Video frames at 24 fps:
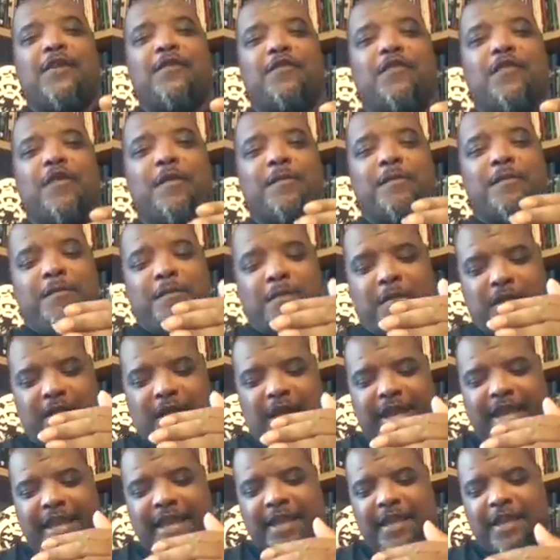from
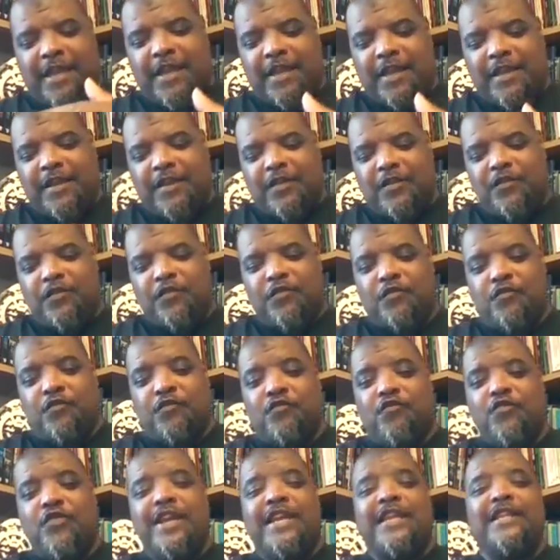a
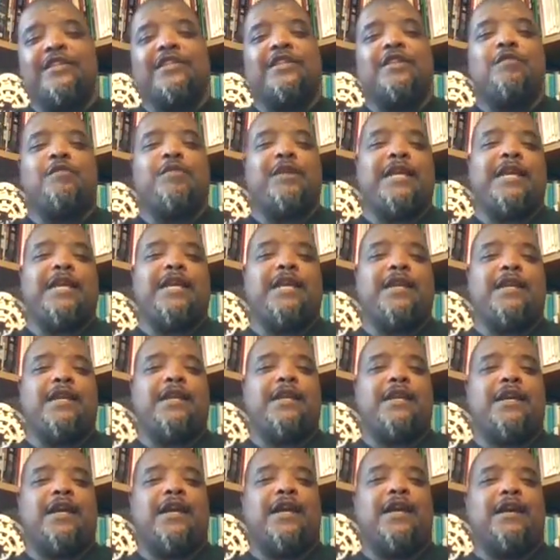reasonably
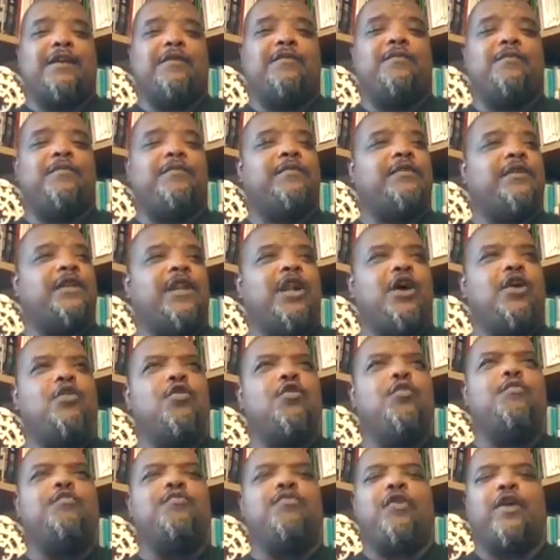
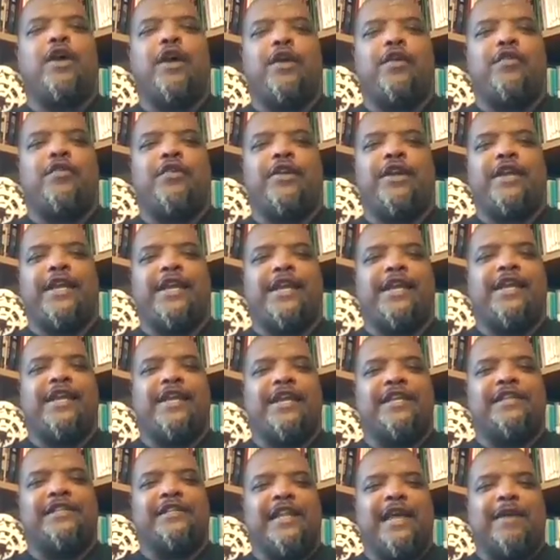low priority
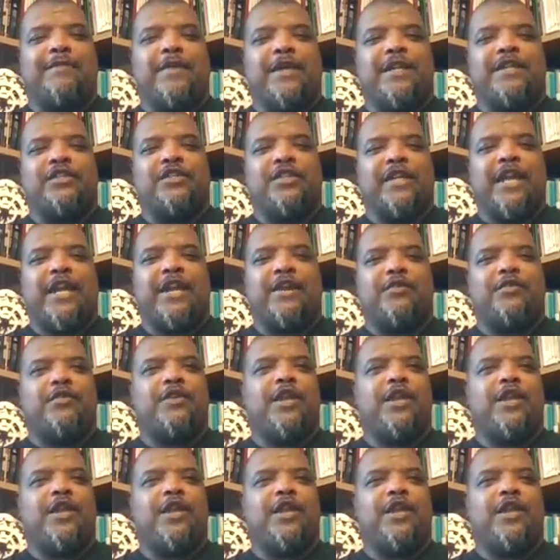Islamic jail,